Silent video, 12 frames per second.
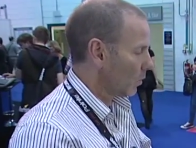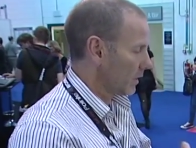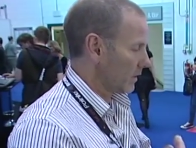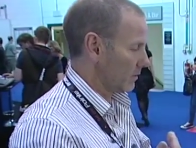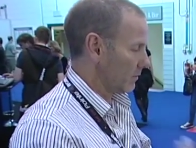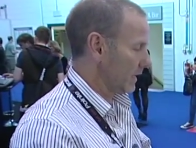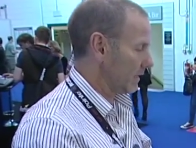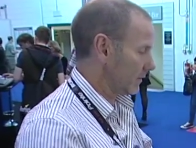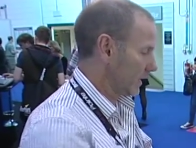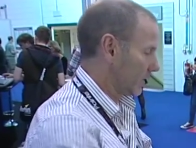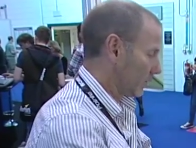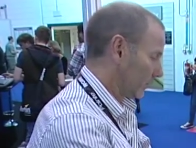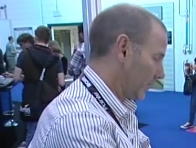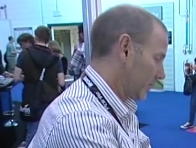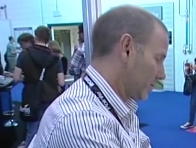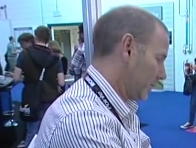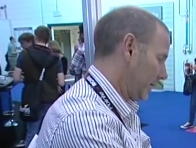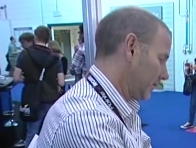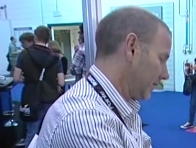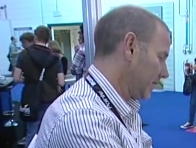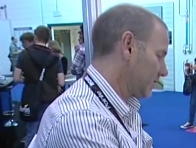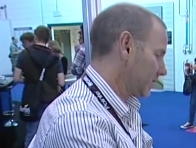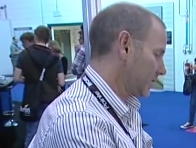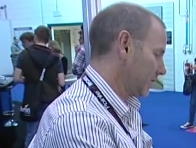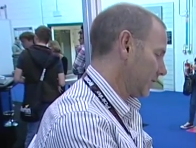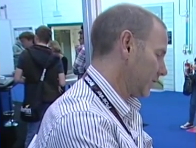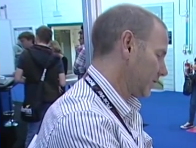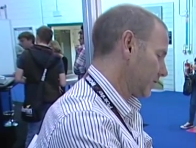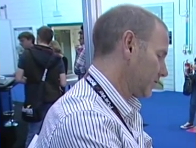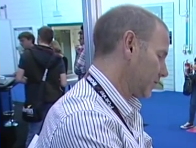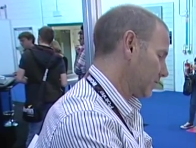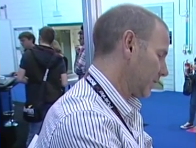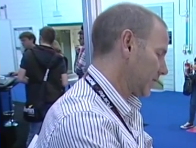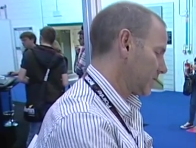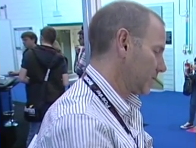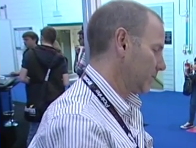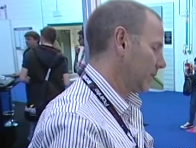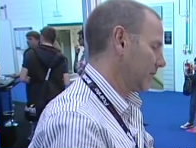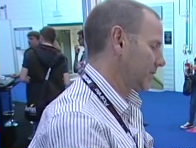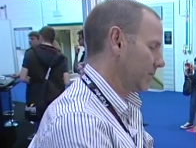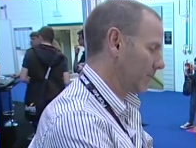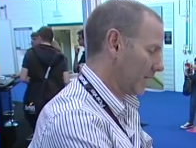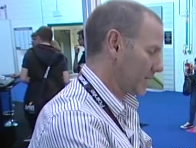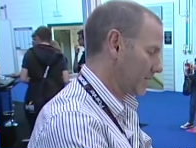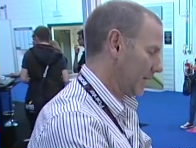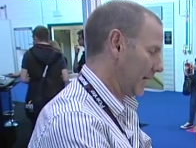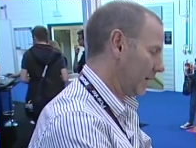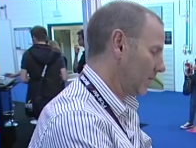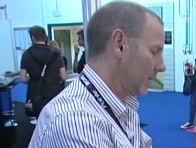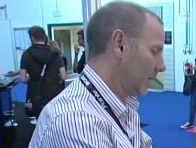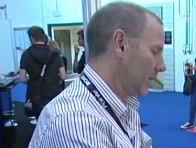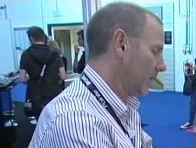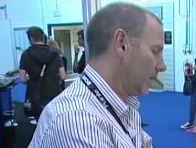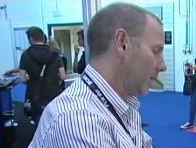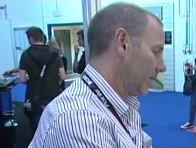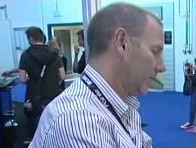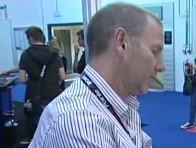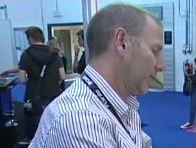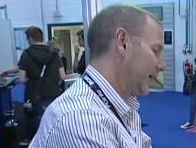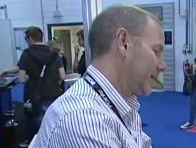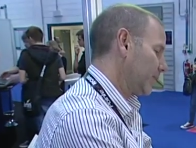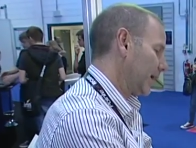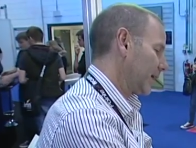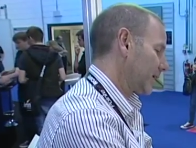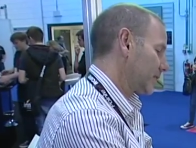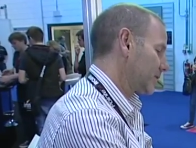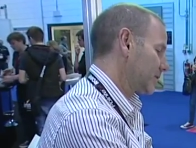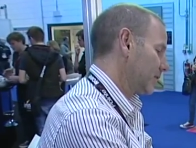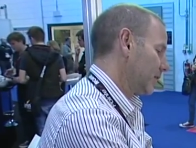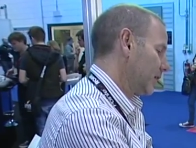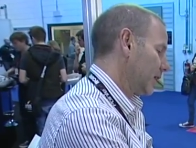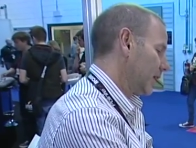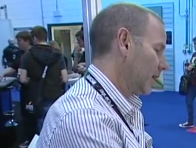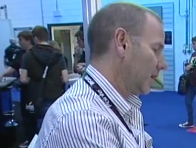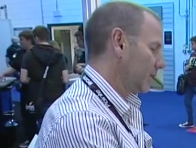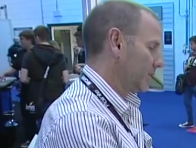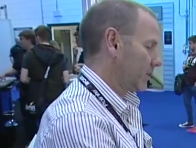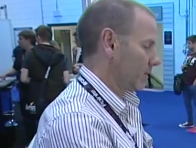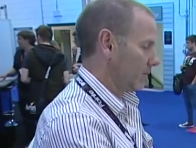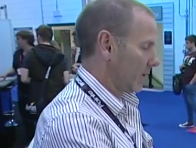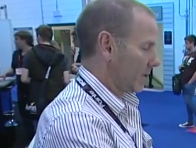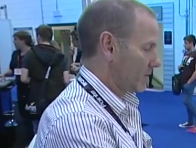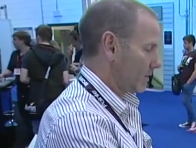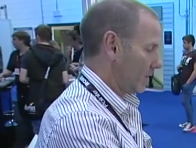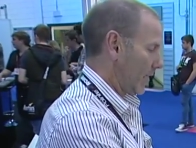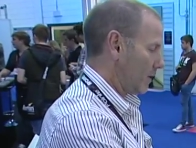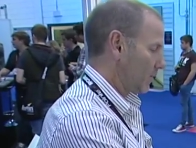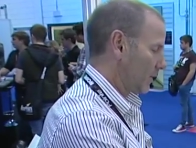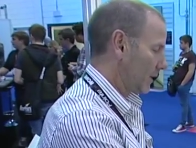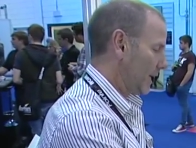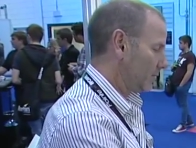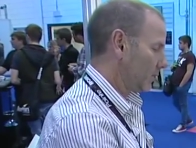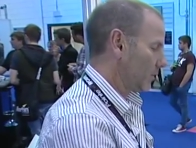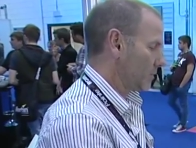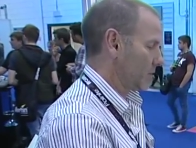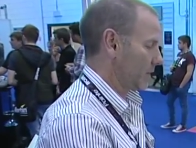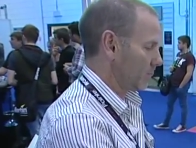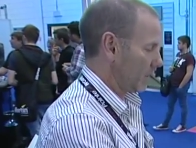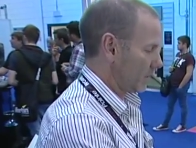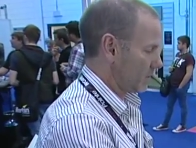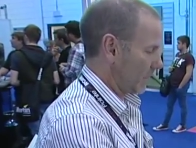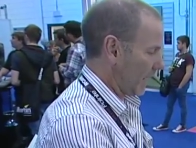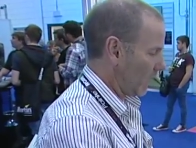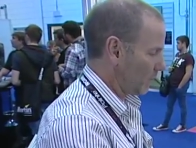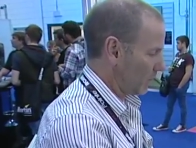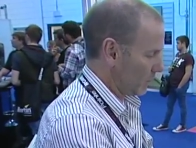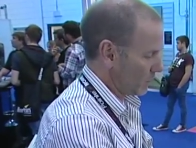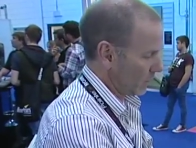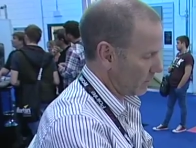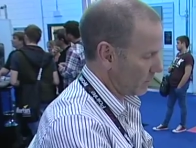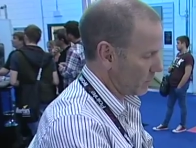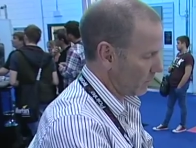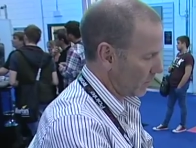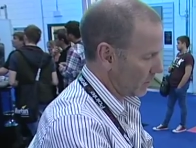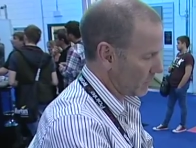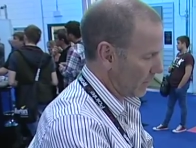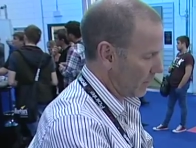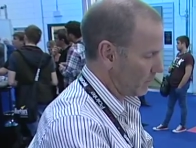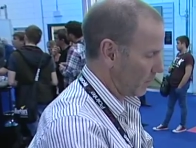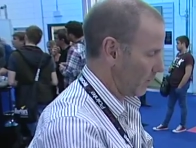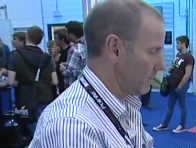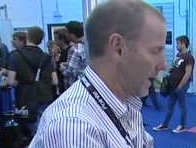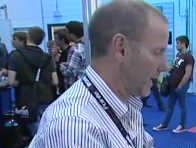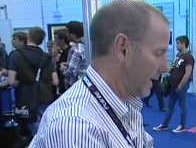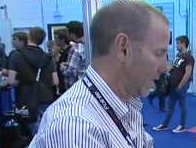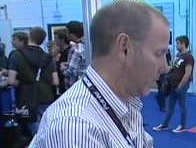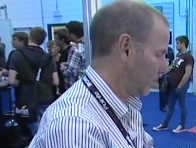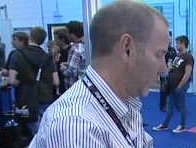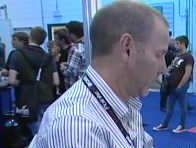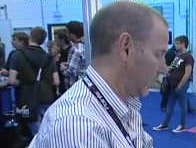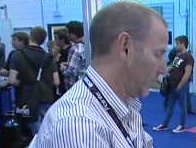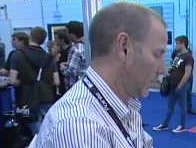One of the really, really cool things about this is that you can sort of mix your monitor mix now on the fader banks. Uh, you can mix your output levels, you can mix the outputs, whether it's monitor output or main output.